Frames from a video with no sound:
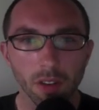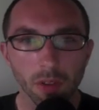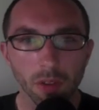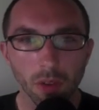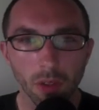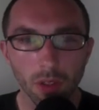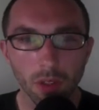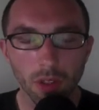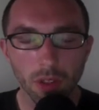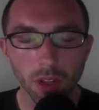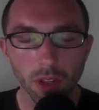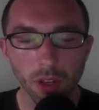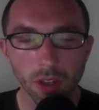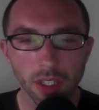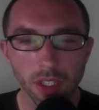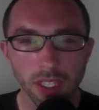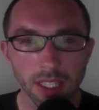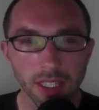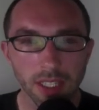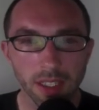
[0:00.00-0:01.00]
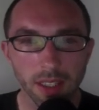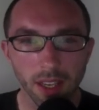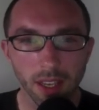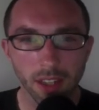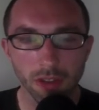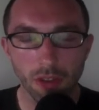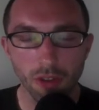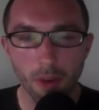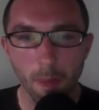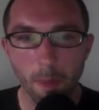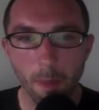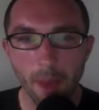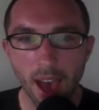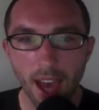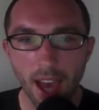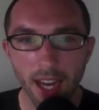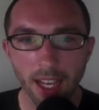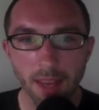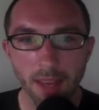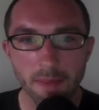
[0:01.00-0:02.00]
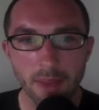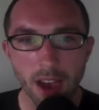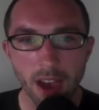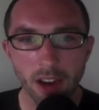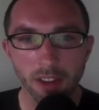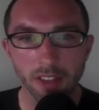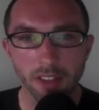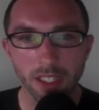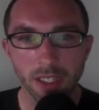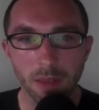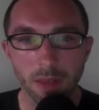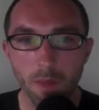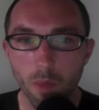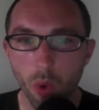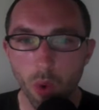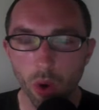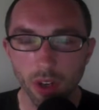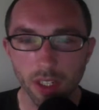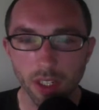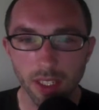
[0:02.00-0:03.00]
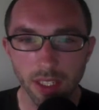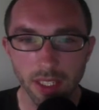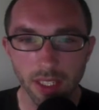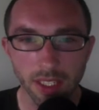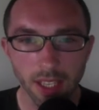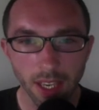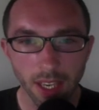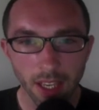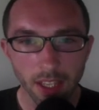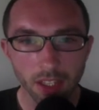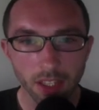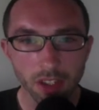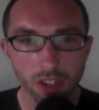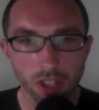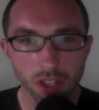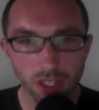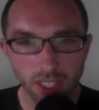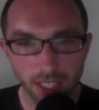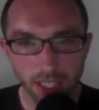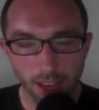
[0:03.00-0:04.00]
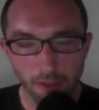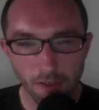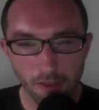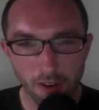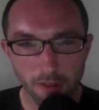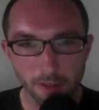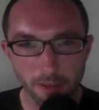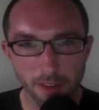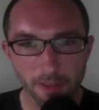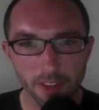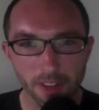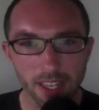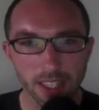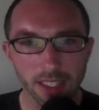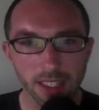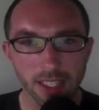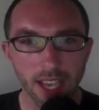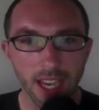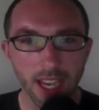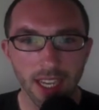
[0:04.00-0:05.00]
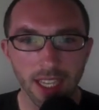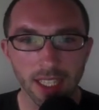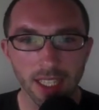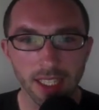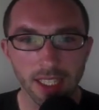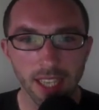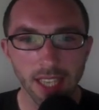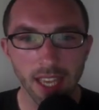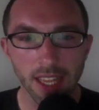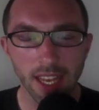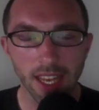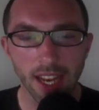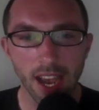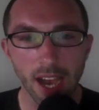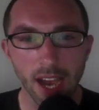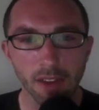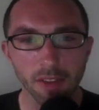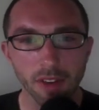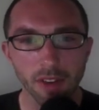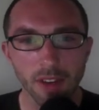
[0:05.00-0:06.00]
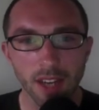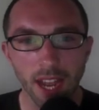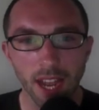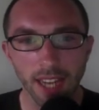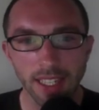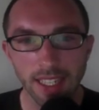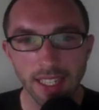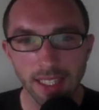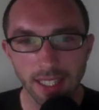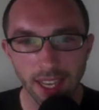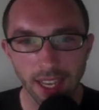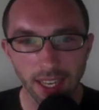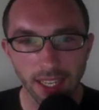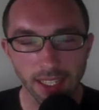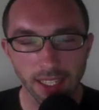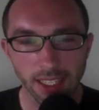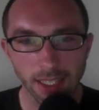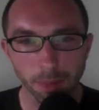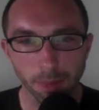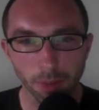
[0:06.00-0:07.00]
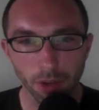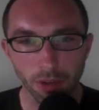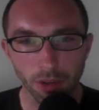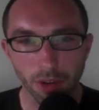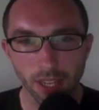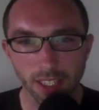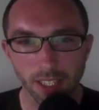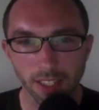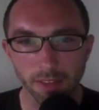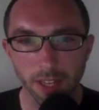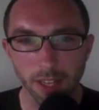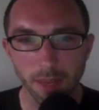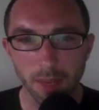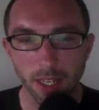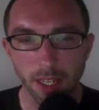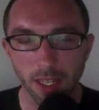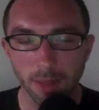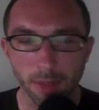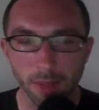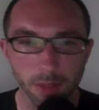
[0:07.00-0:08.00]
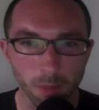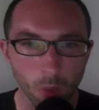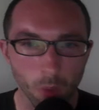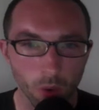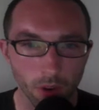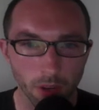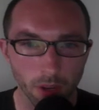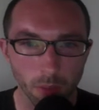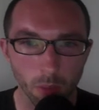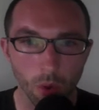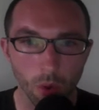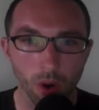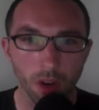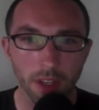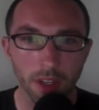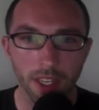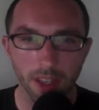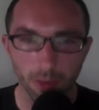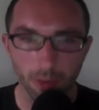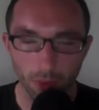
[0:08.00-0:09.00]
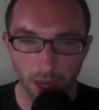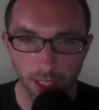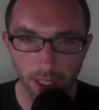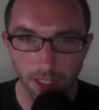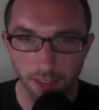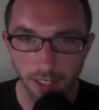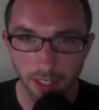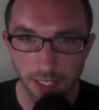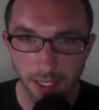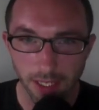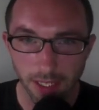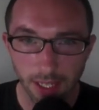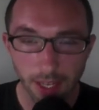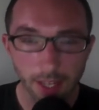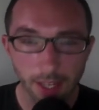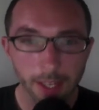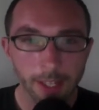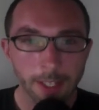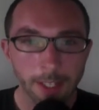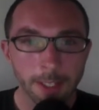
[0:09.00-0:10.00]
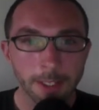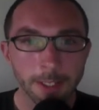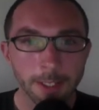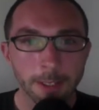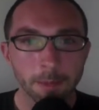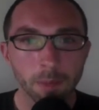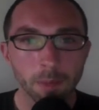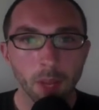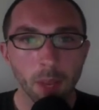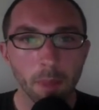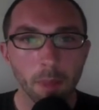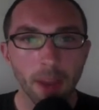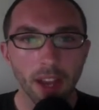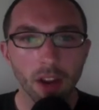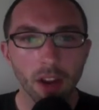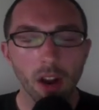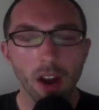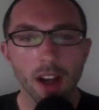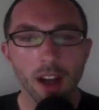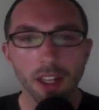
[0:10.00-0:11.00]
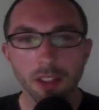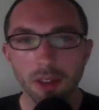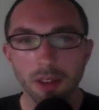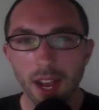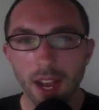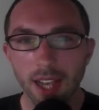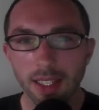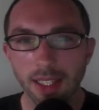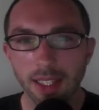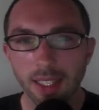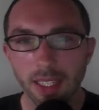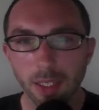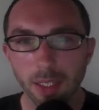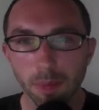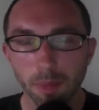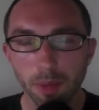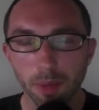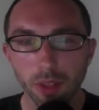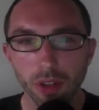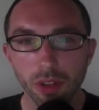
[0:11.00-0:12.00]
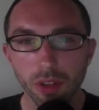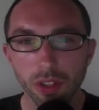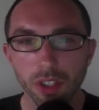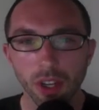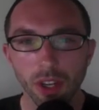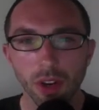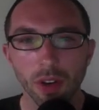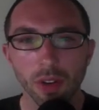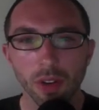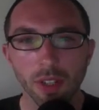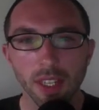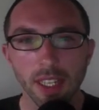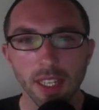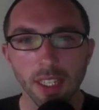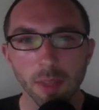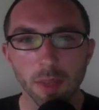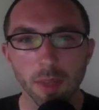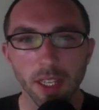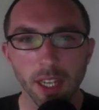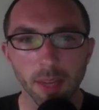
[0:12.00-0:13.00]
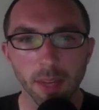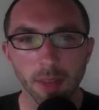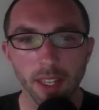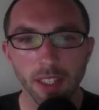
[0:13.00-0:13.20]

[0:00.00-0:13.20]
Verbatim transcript: loses a dramatic amount of its importance just after 15 seconds, and then after 90 seconds, it progressively becomes more and more irrelevant. By contrast, this blue zone is becoming